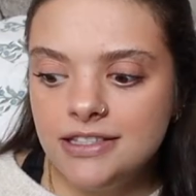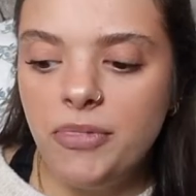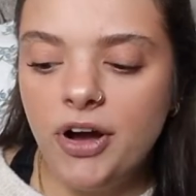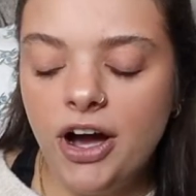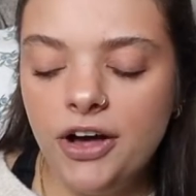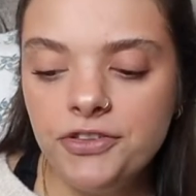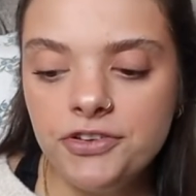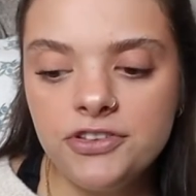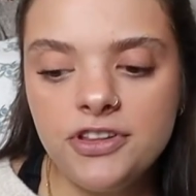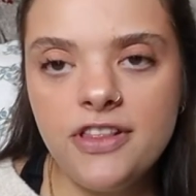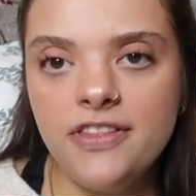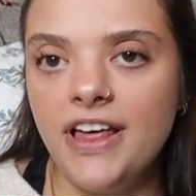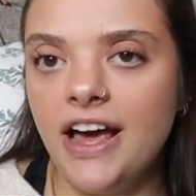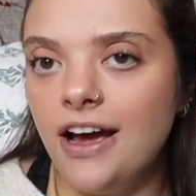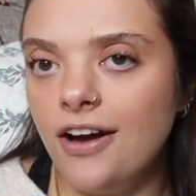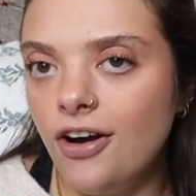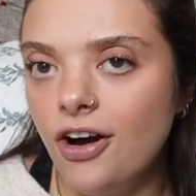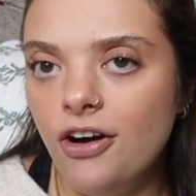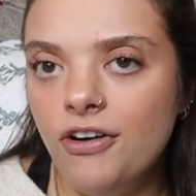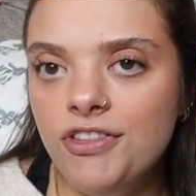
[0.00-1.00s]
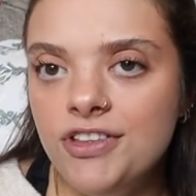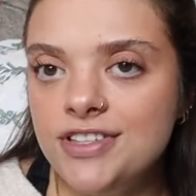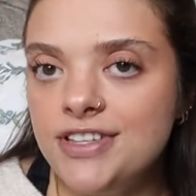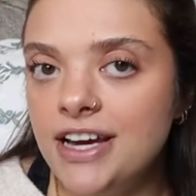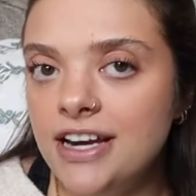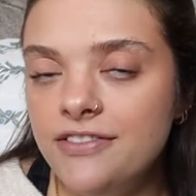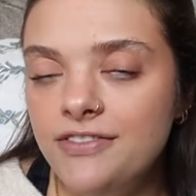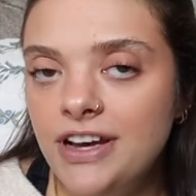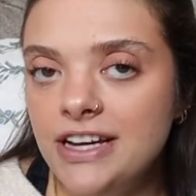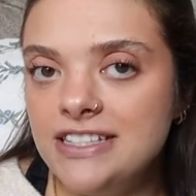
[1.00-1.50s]
But other than that, all the
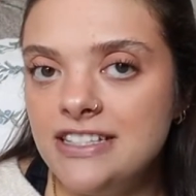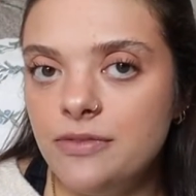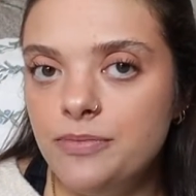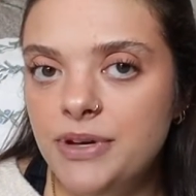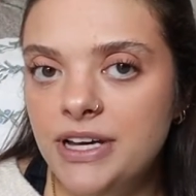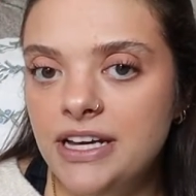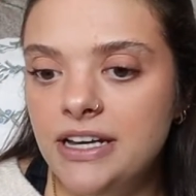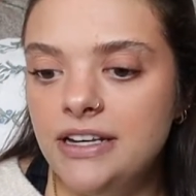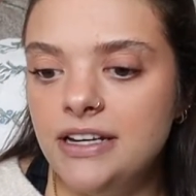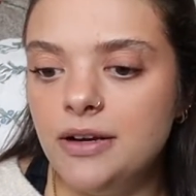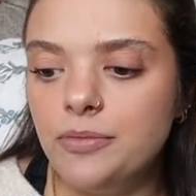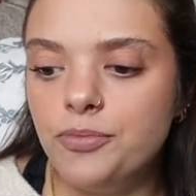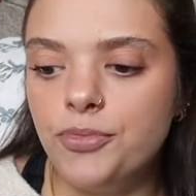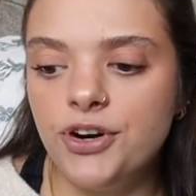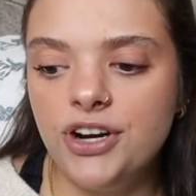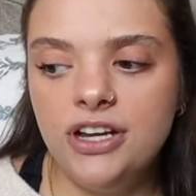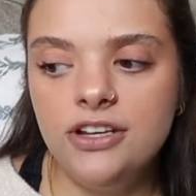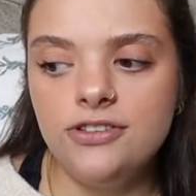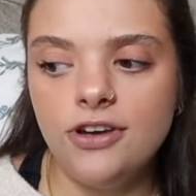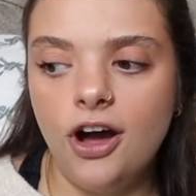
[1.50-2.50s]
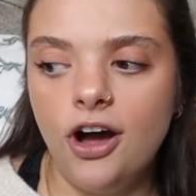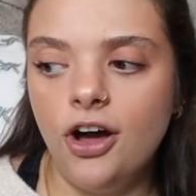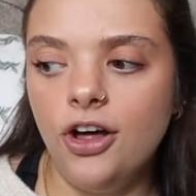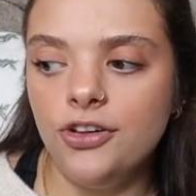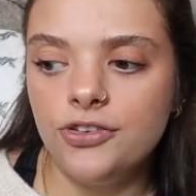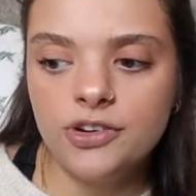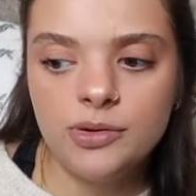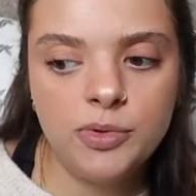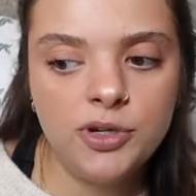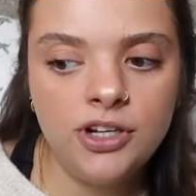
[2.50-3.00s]
side effects have been pretty
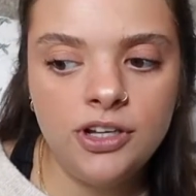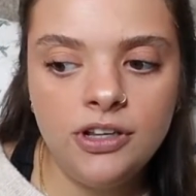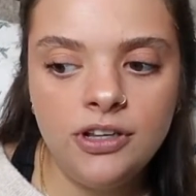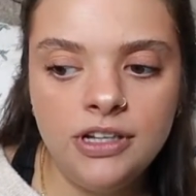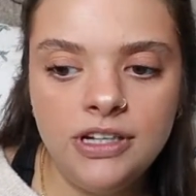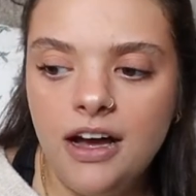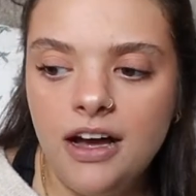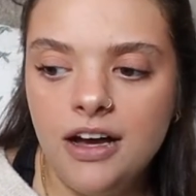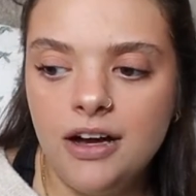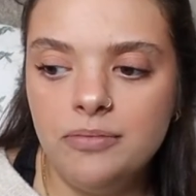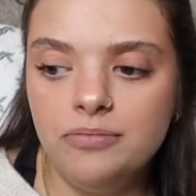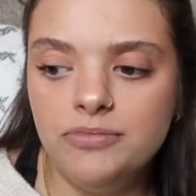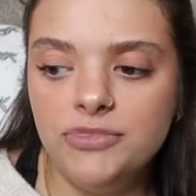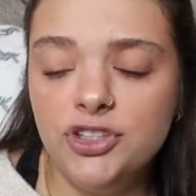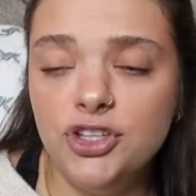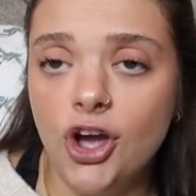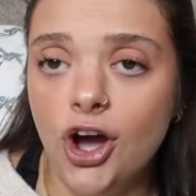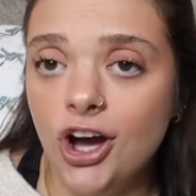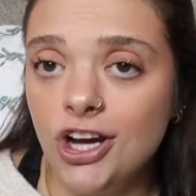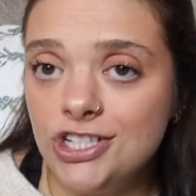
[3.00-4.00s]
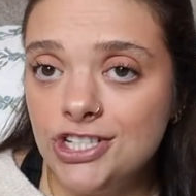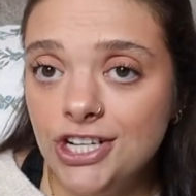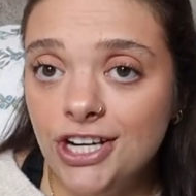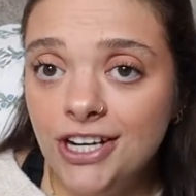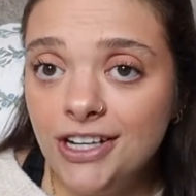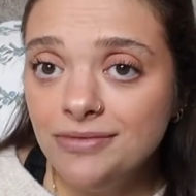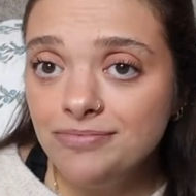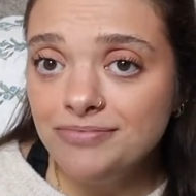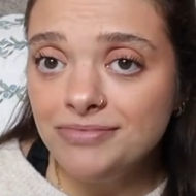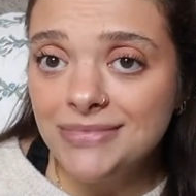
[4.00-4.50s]
tolerable.
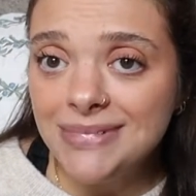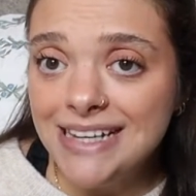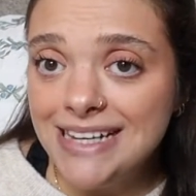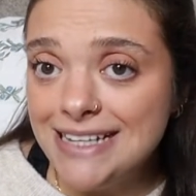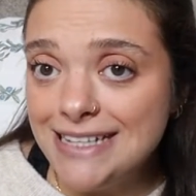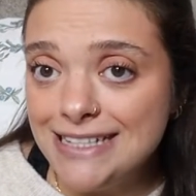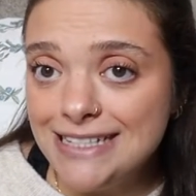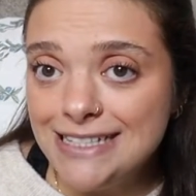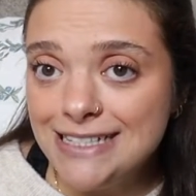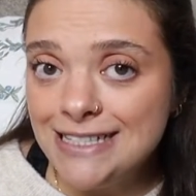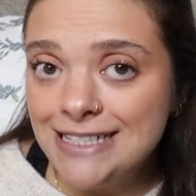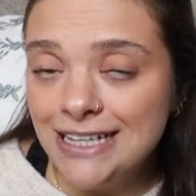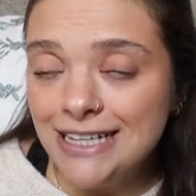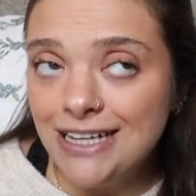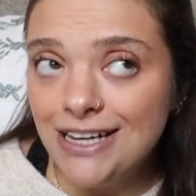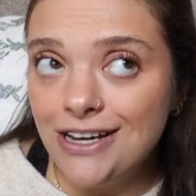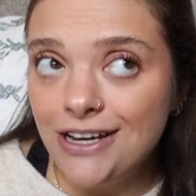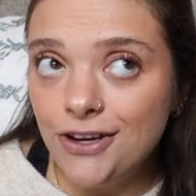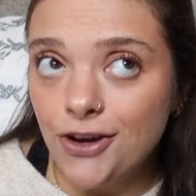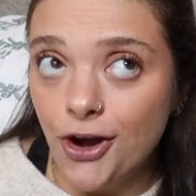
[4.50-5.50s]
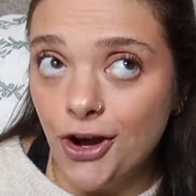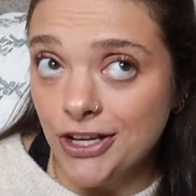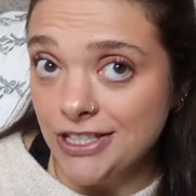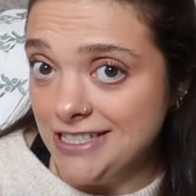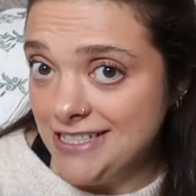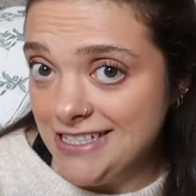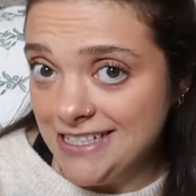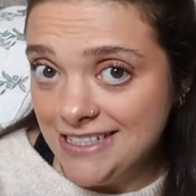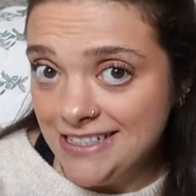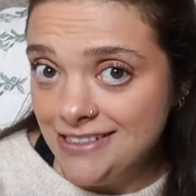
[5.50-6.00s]
Nausea is
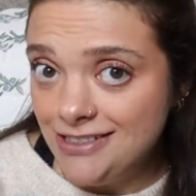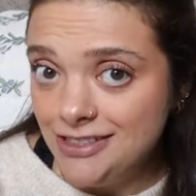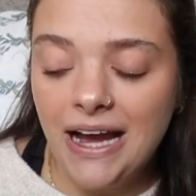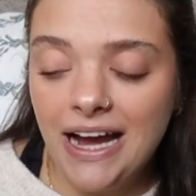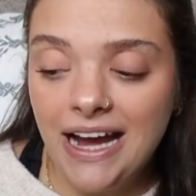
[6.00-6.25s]
constant.